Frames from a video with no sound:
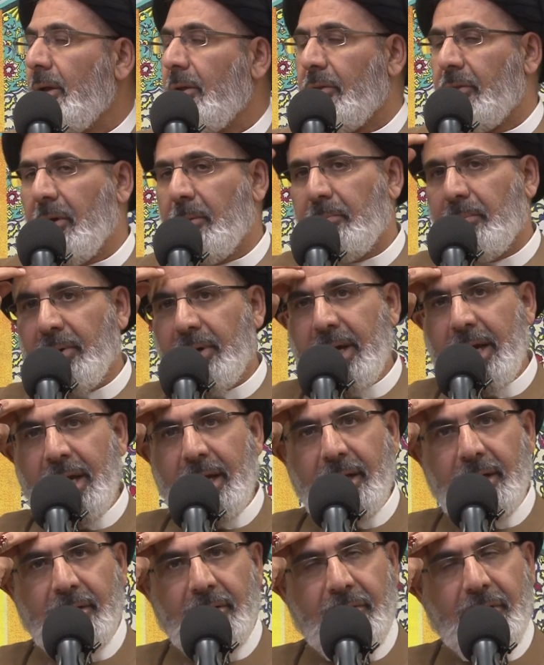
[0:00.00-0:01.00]
the
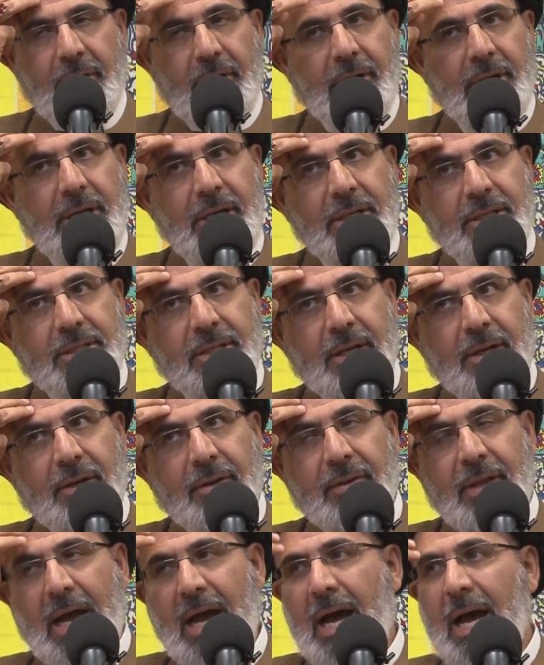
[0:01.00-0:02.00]
brain, the
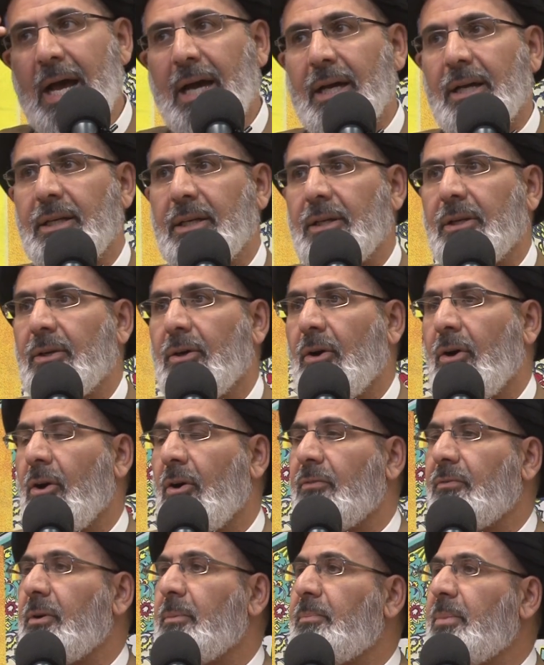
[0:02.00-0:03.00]
reason, the aql
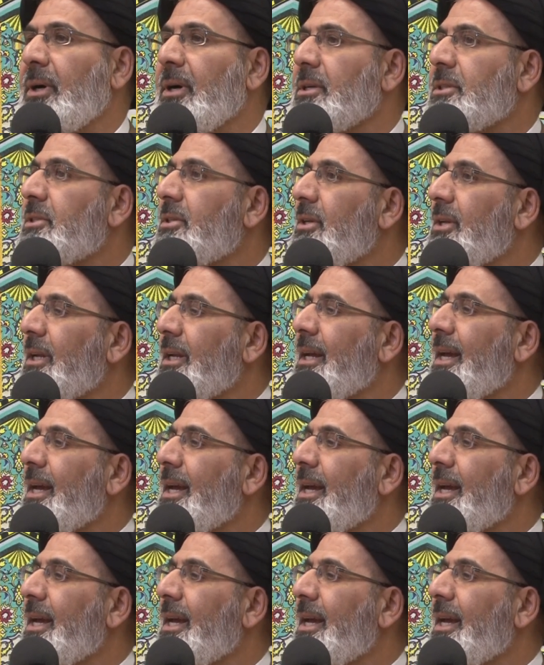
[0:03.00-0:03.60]
of a person